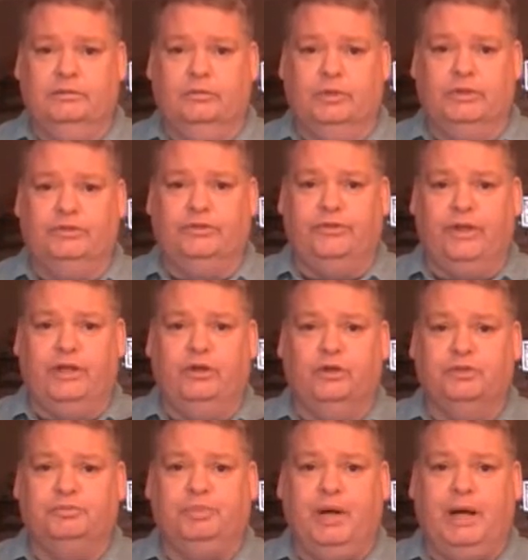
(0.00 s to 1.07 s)
once the thing
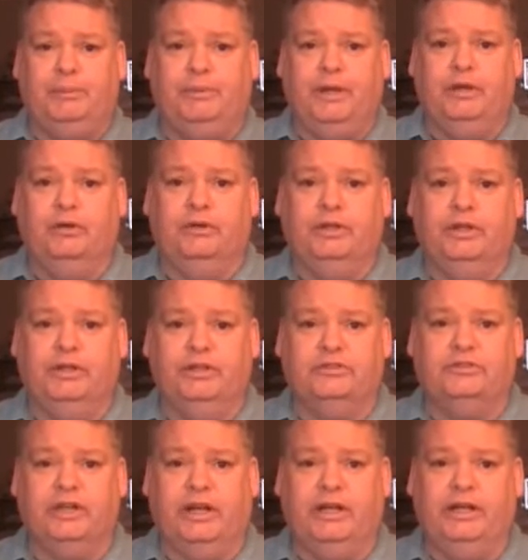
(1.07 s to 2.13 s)
goes pop, they don't get
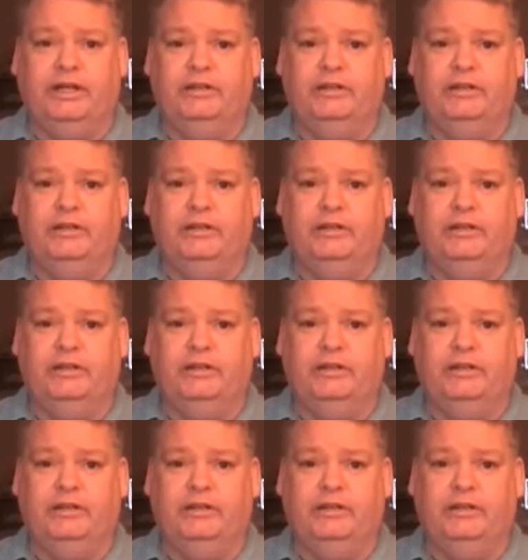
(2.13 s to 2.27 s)
excited